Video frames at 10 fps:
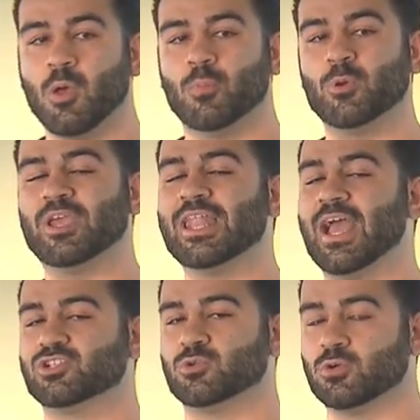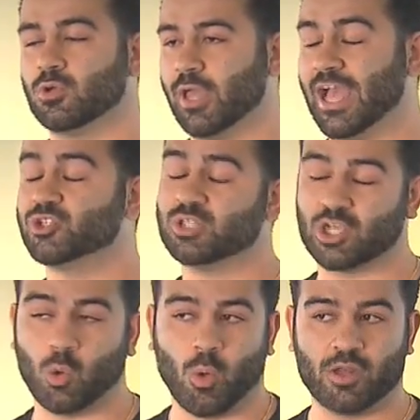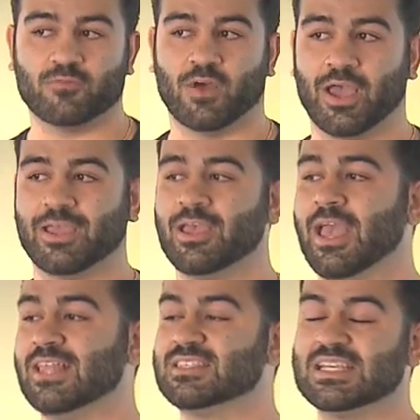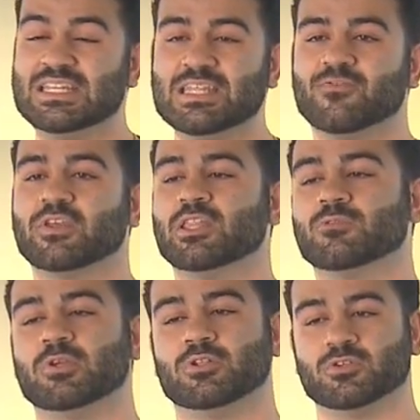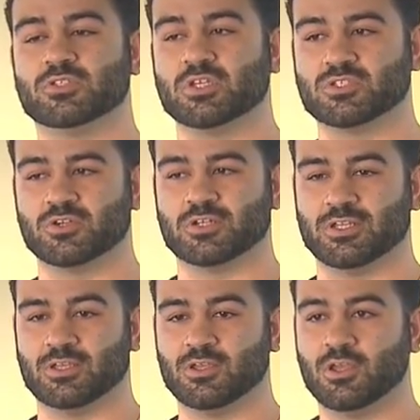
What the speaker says: but we can actually quantify and significantly reduce the uncertainty